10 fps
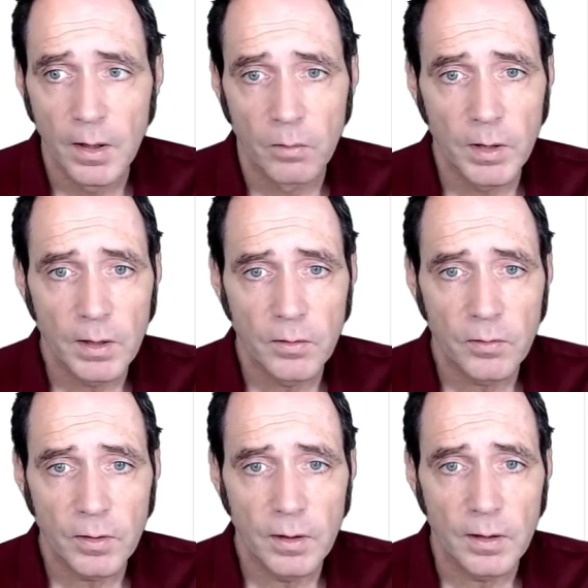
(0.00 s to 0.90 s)
we can
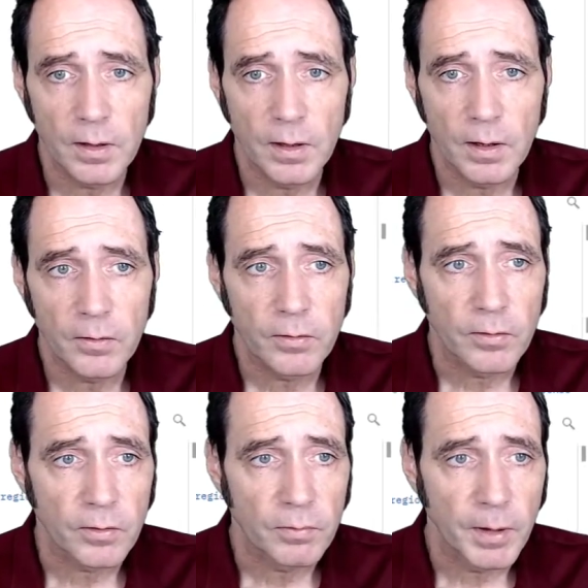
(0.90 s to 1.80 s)
see, let's
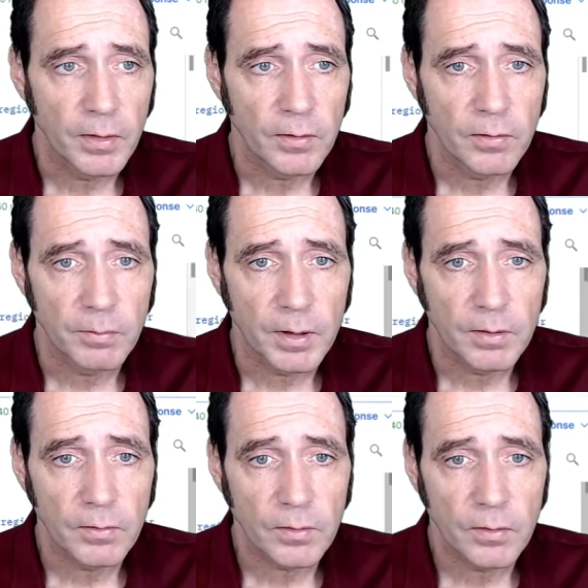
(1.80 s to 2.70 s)
just expand this a
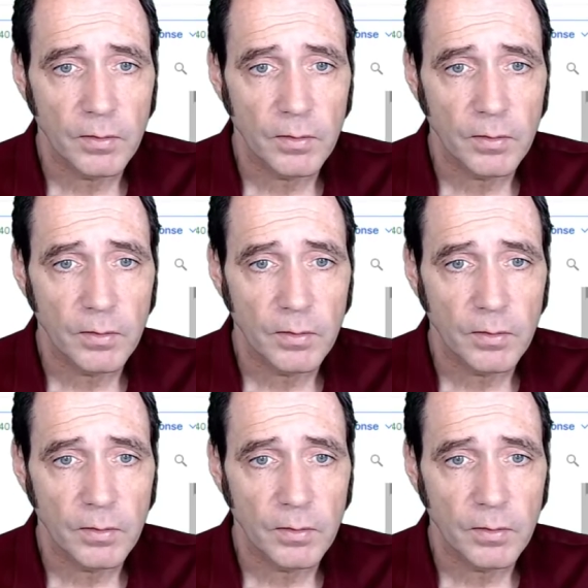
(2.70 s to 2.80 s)
bit.